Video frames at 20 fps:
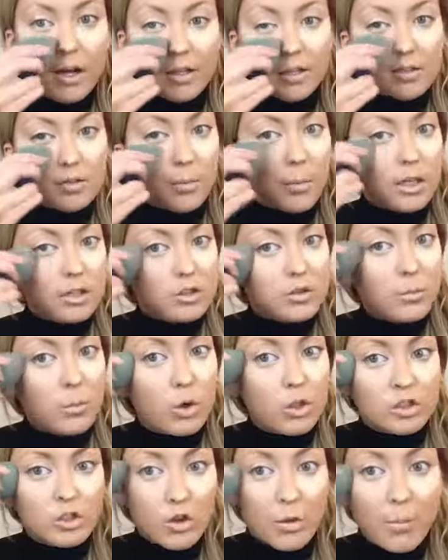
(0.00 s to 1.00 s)
It's much
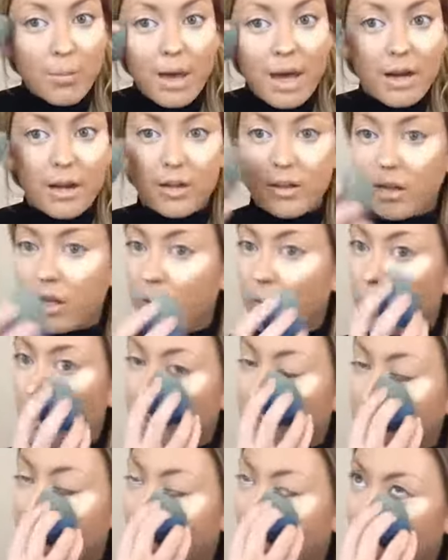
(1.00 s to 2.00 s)
more dramatic than it
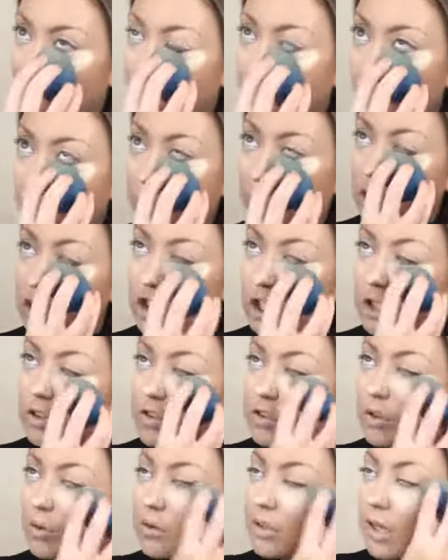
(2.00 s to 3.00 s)
would be if you were
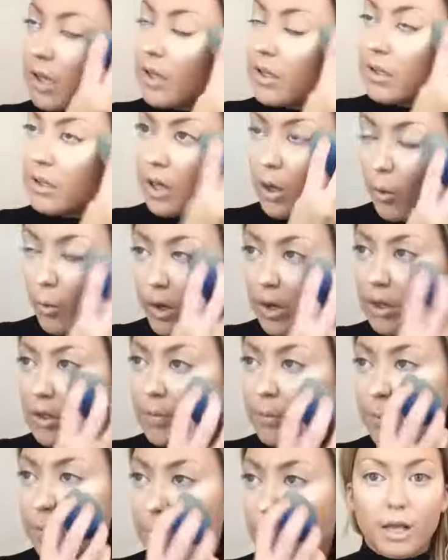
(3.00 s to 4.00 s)
just using a liquid.